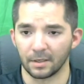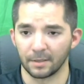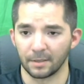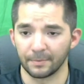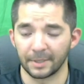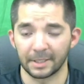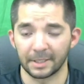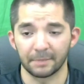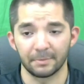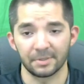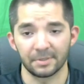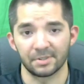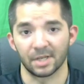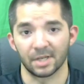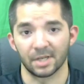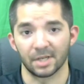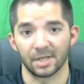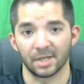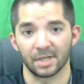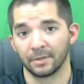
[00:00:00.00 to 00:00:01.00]
They can be
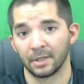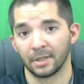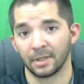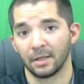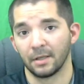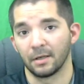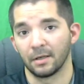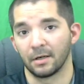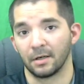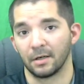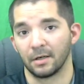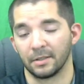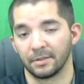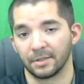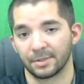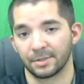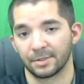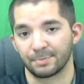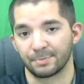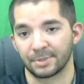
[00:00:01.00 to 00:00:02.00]
separate. In
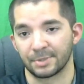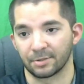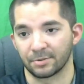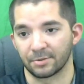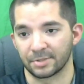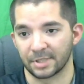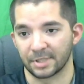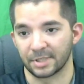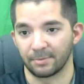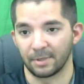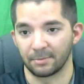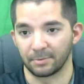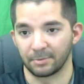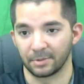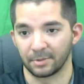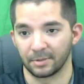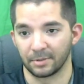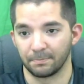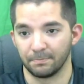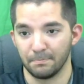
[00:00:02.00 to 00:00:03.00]
this particular example, I'm
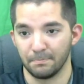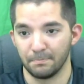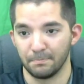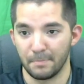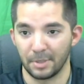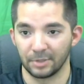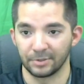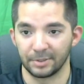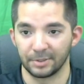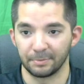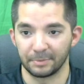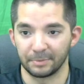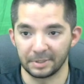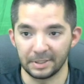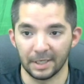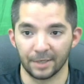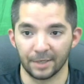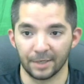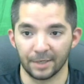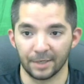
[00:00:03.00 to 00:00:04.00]
going to meld them
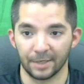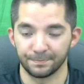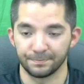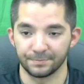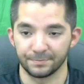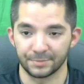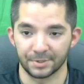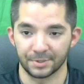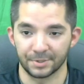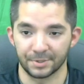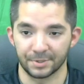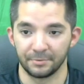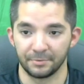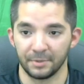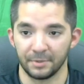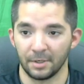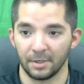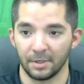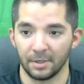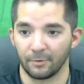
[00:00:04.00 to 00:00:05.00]
together. So
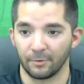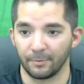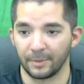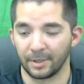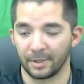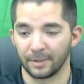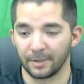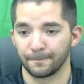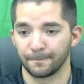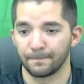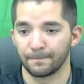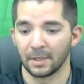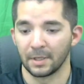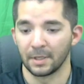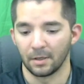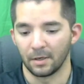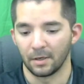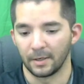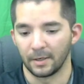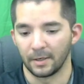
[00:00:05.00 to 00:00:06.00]
from there,
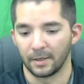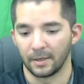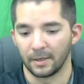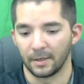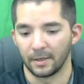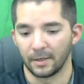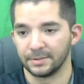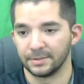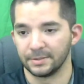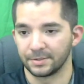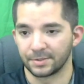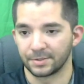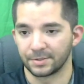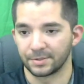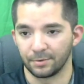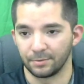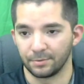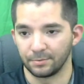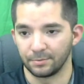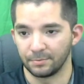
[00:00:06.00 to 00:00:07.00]

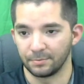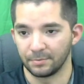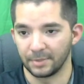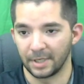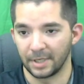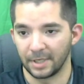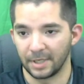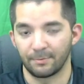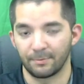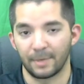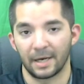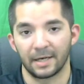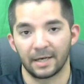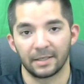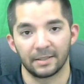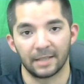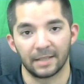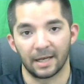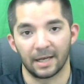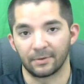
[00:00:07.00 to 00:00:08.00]
so
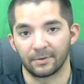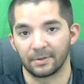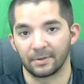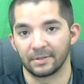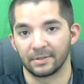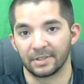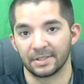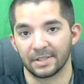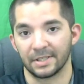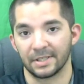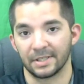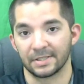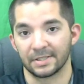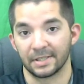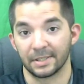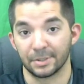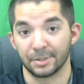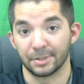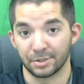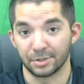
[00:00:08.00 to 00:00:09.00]
everybody out there that is an
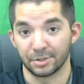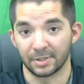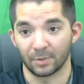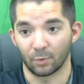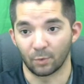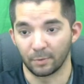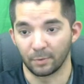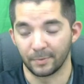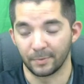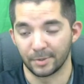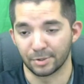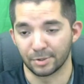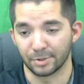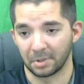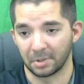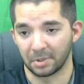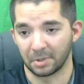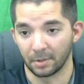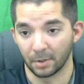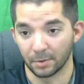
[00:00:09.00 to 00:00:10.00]
engineer or
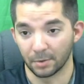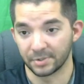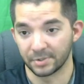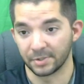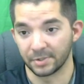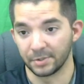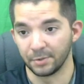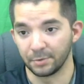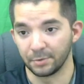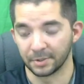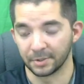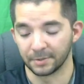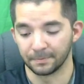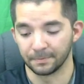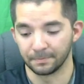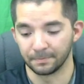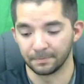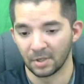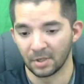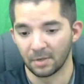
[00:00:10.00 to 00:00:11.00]
administrator knows that you
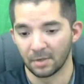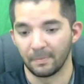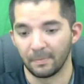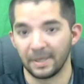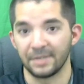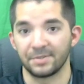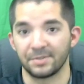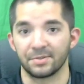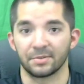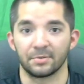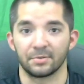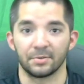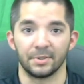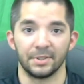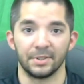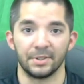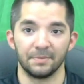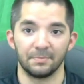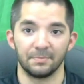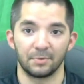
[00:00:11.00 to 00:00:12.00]
can
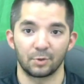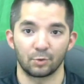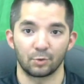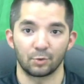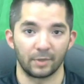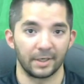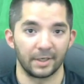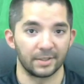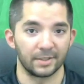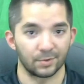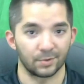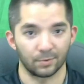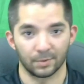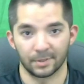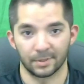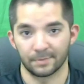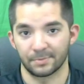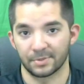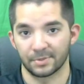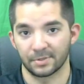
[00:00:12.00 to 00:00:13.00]
basically create
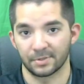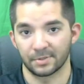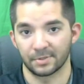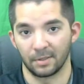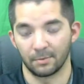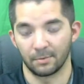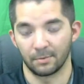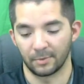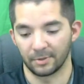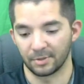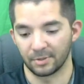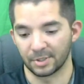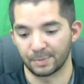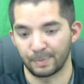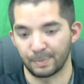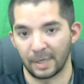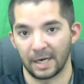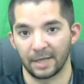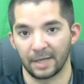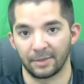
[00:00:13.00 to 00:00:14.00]
scripts, whether it's
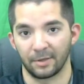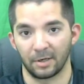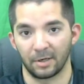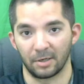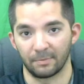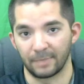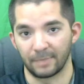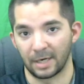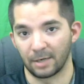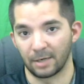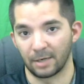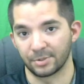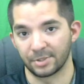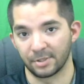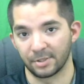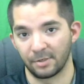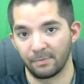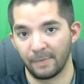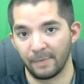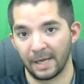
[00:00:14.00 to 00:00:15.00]
Python,
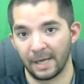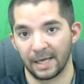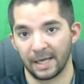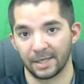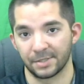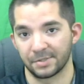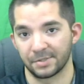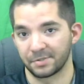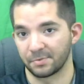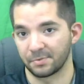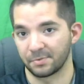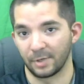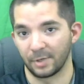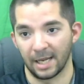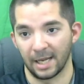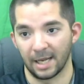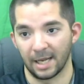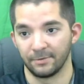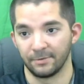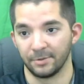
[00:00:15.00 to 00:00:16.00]
PowerShell, Bash, what
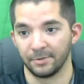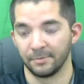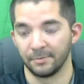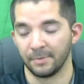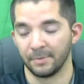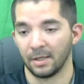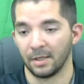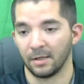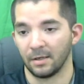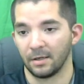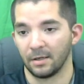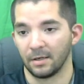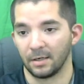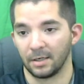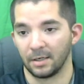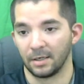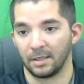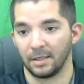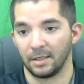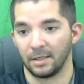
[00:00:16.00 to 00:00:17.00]
have you.
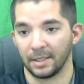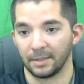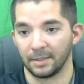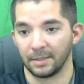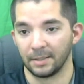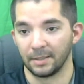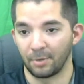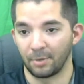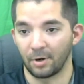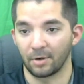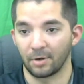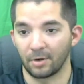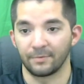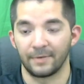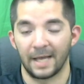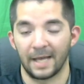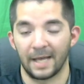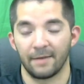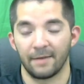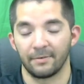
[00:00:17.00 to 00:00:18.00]
And part of
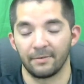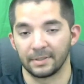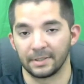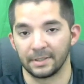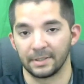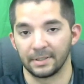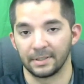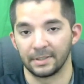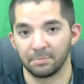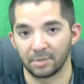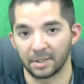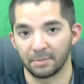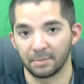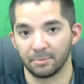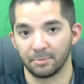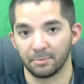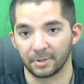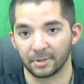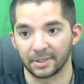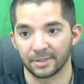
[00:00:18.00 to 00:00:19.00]
having the
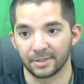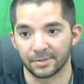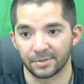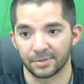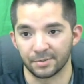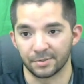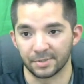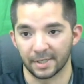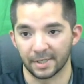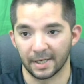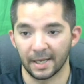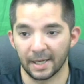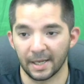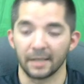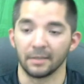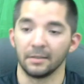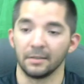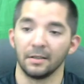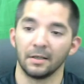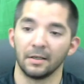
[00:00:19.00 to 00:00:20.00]
playbook is to say, hey,